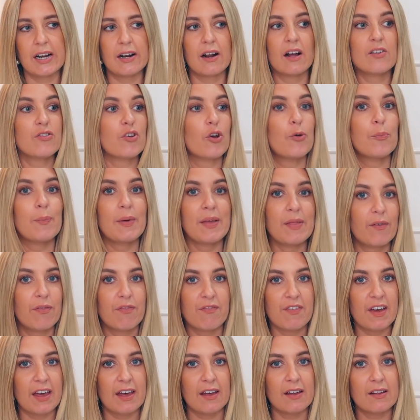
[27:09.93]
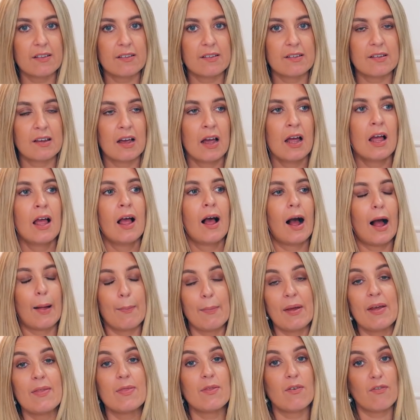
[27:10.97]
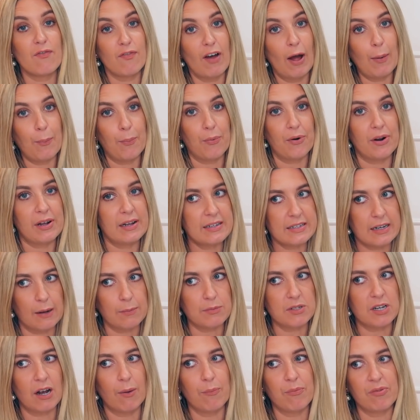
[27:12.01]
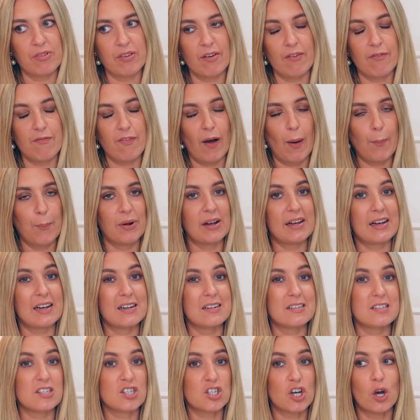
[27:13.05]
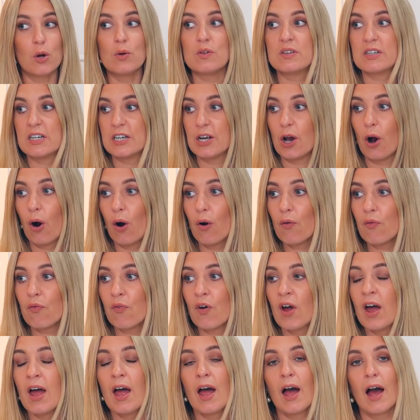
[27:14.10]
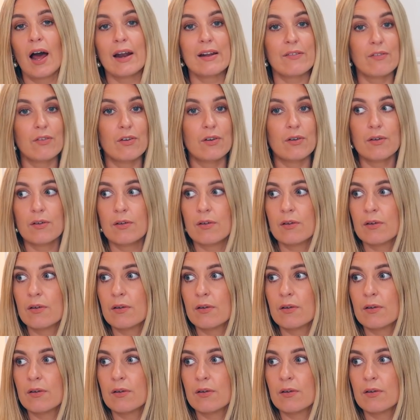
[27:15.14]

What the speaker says: And I don't mean the fit, I mean the fabric. Sometimes the fabric is totally off. And if you...